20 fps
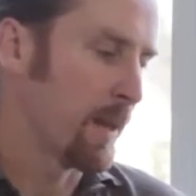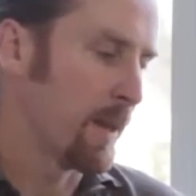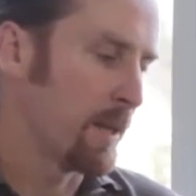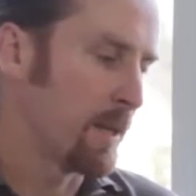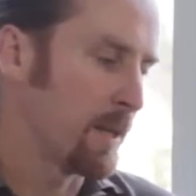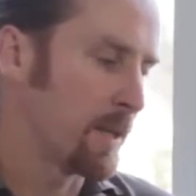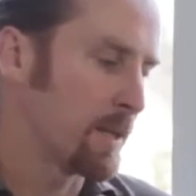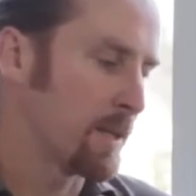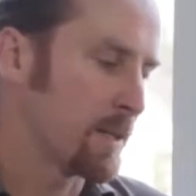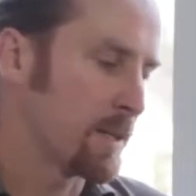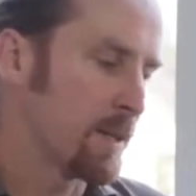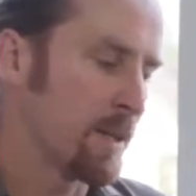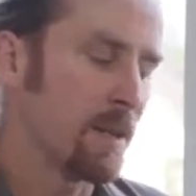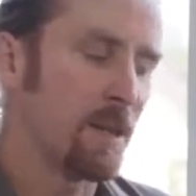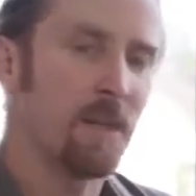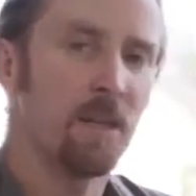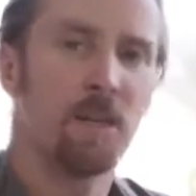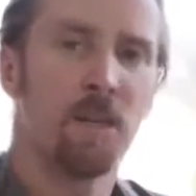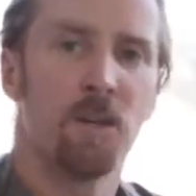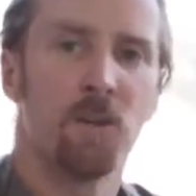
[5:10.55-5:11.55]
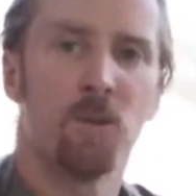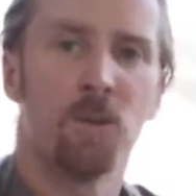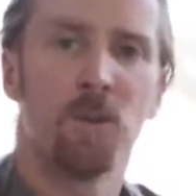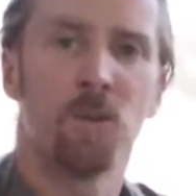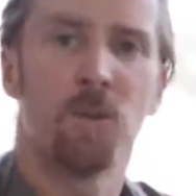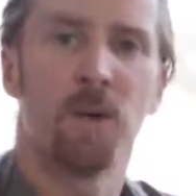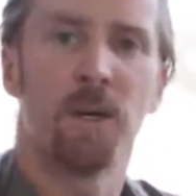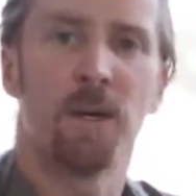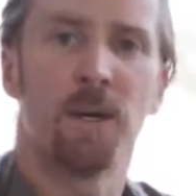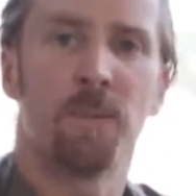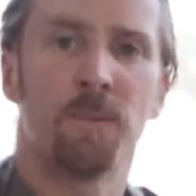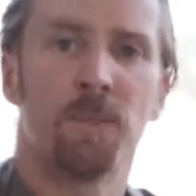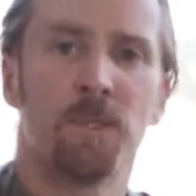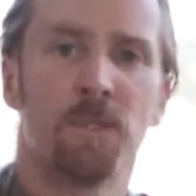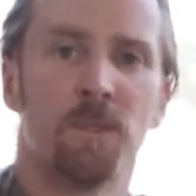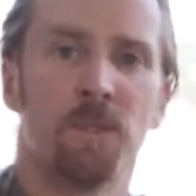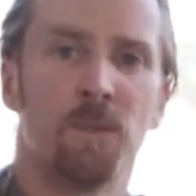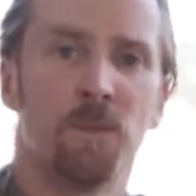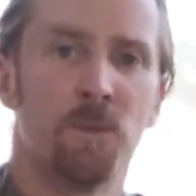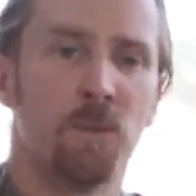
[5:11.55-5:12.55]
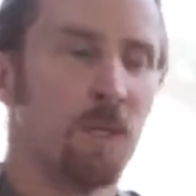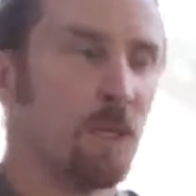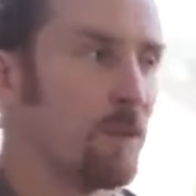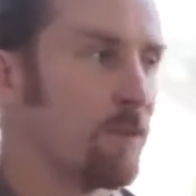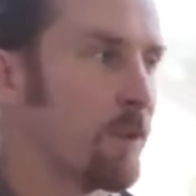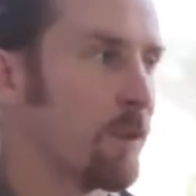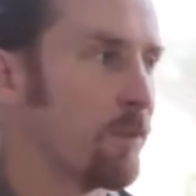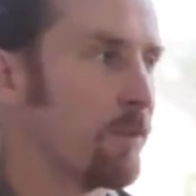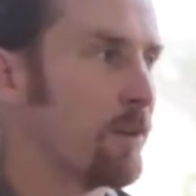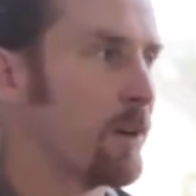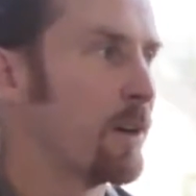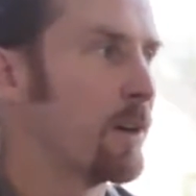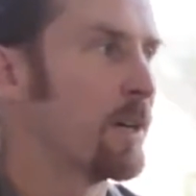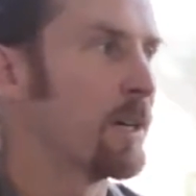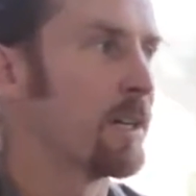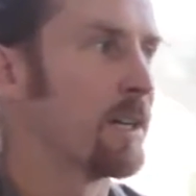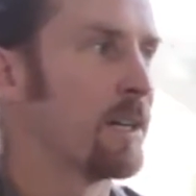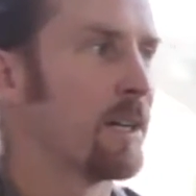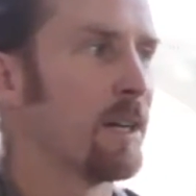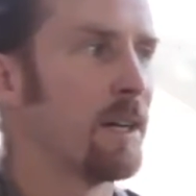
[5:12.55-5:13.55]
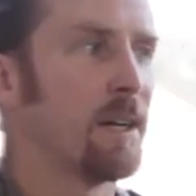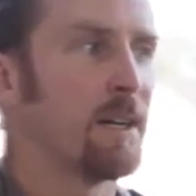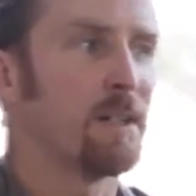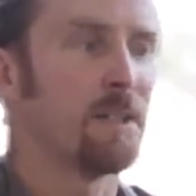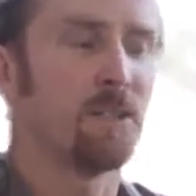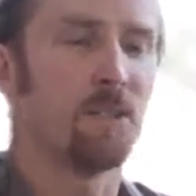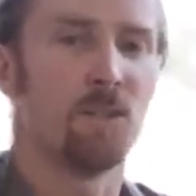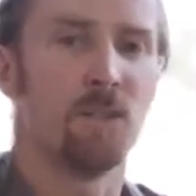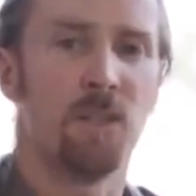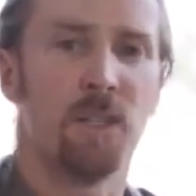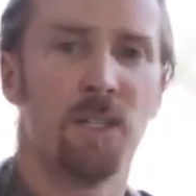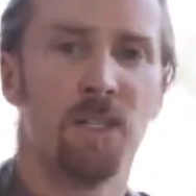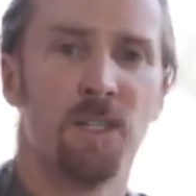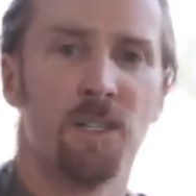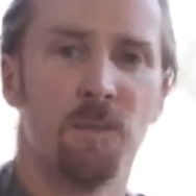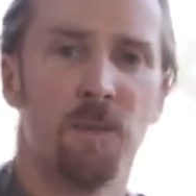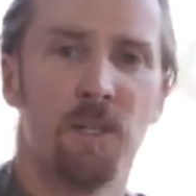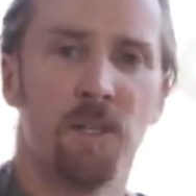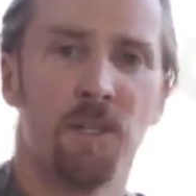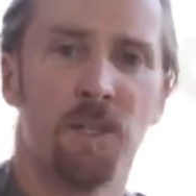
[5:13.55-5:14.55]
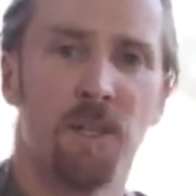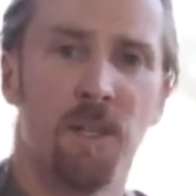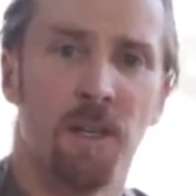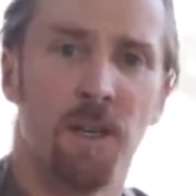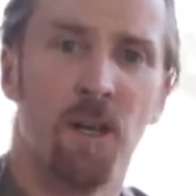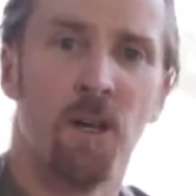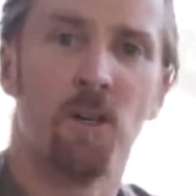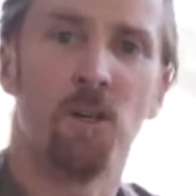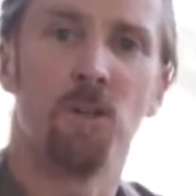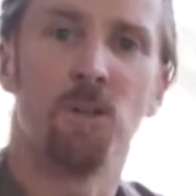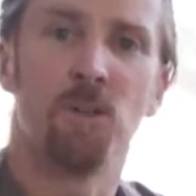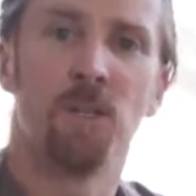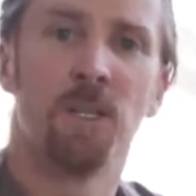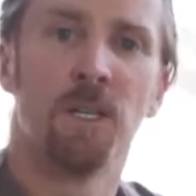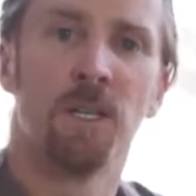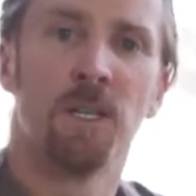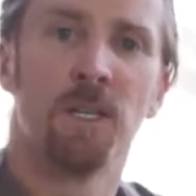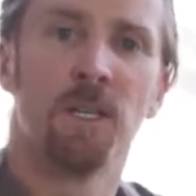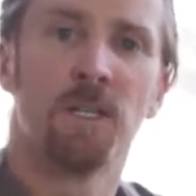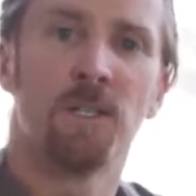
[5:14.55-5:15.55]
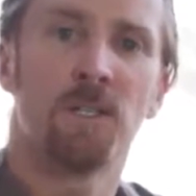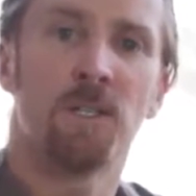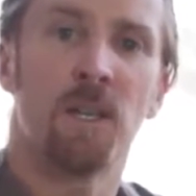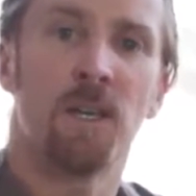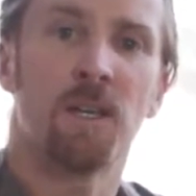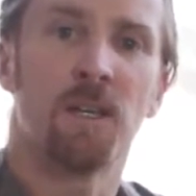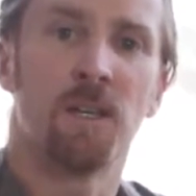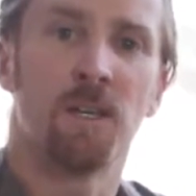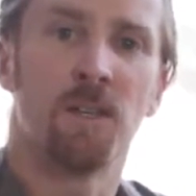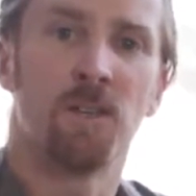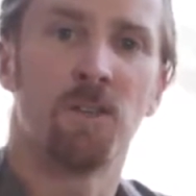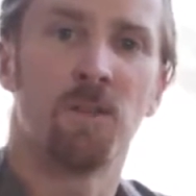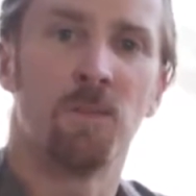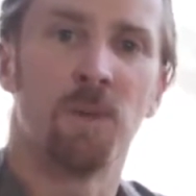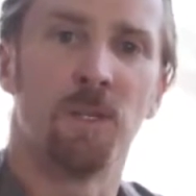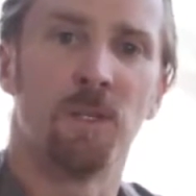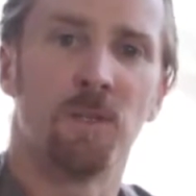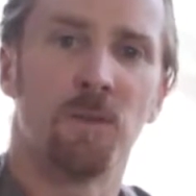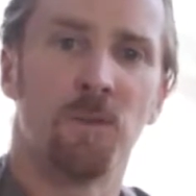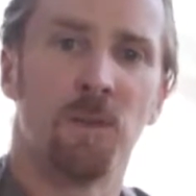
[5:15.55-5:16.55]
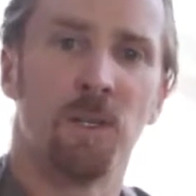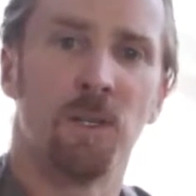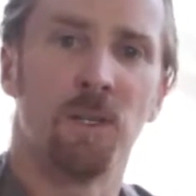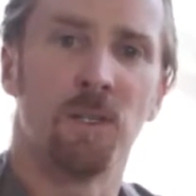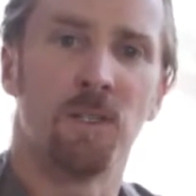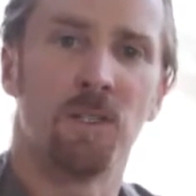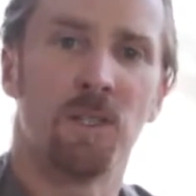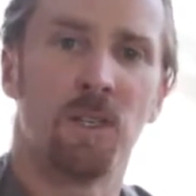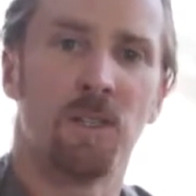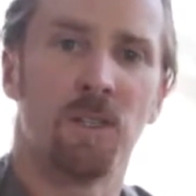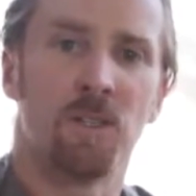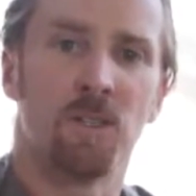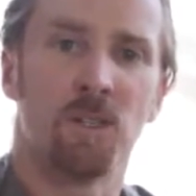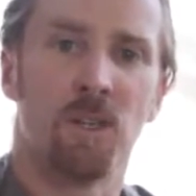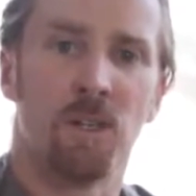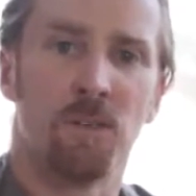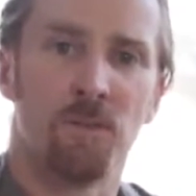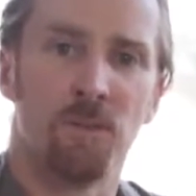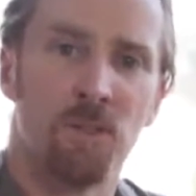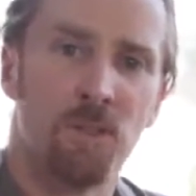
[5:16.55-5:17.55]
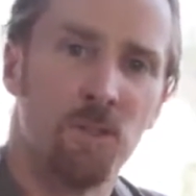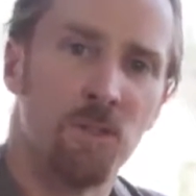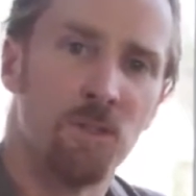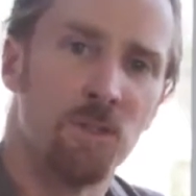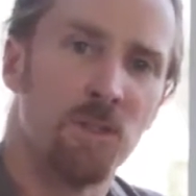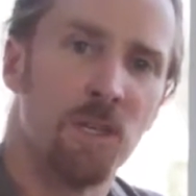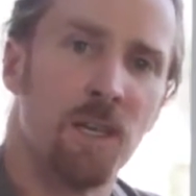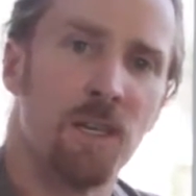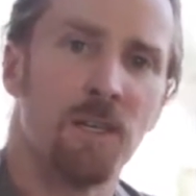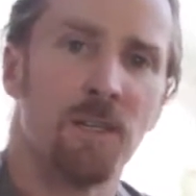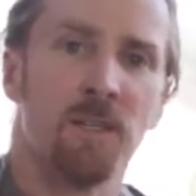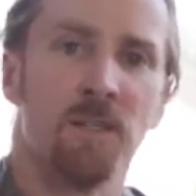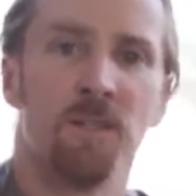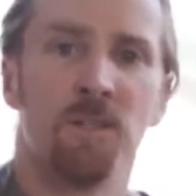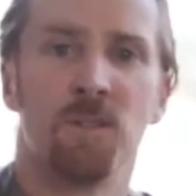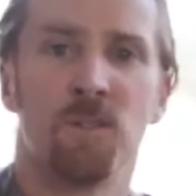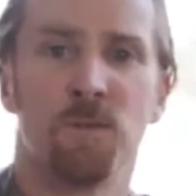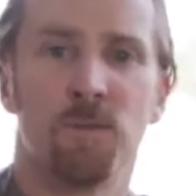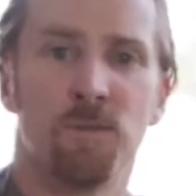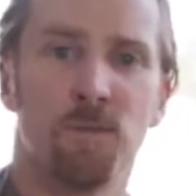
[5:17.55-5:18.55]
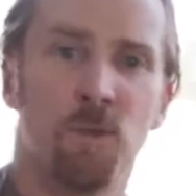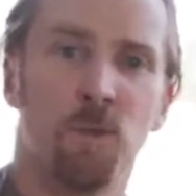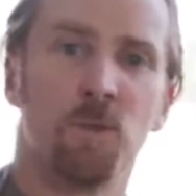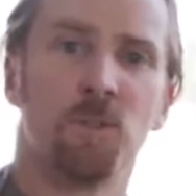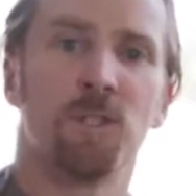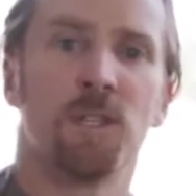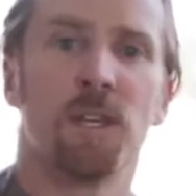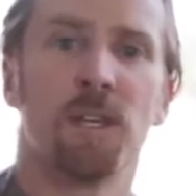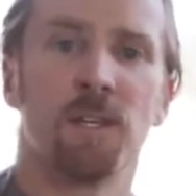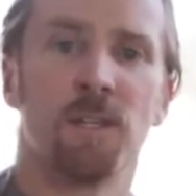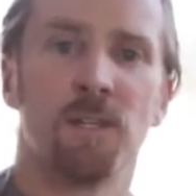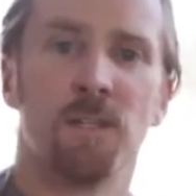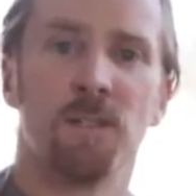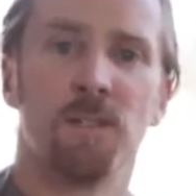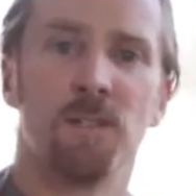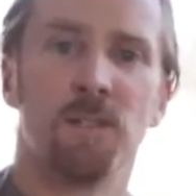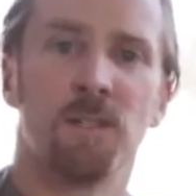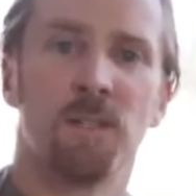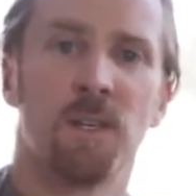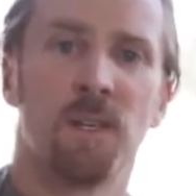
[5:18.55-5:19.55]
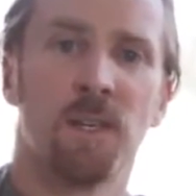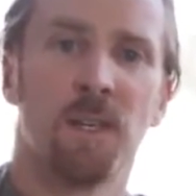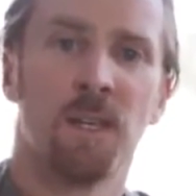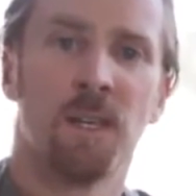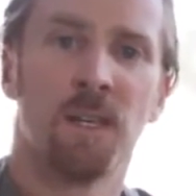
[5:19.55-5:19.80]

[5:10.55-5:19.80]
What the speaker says: And like I said, that'll go all the way up to, when you've got very little light, you'll actually be looking at whole second increments where you can set the shutter for 2 seconds or 4 seconds,